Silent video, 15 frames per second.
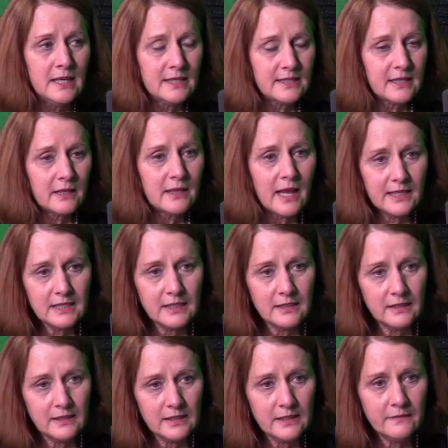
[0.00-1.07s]
So I'd like
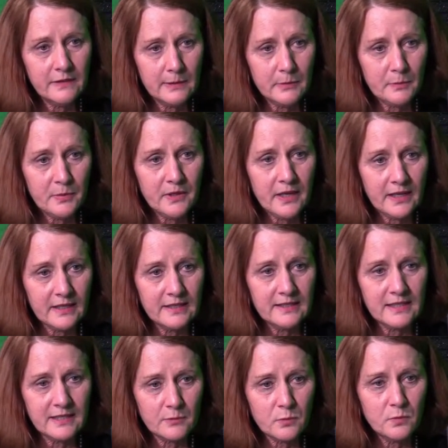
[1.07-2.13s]
to give them a plug because
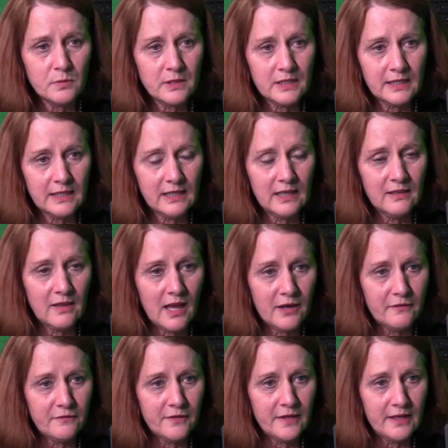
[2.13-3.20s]
it's really a lot
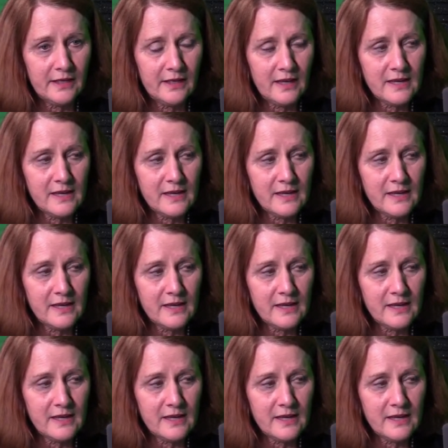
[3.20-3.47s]
of fun.